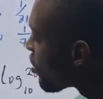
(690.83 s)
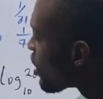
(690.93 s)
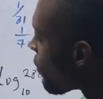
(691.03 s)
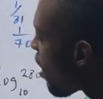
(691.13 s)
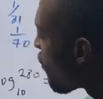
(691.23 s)
raised
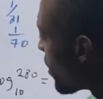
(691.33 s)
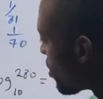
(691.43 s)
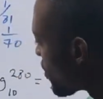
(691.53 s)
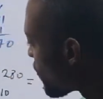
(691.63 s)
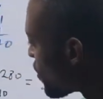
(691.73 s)
to the power of
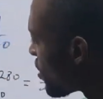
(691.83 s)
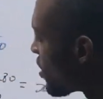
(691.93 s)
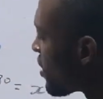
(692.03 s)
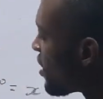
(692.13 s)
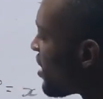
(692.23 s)
minus
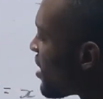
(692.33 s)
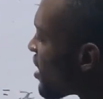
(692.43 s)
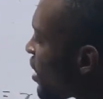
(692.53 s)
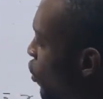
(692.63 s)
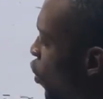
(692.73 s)
4, it
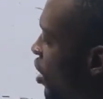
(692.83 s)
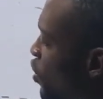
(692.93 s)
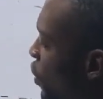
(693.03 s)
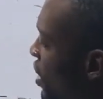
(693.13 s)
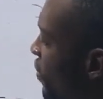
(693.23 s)
is equals 1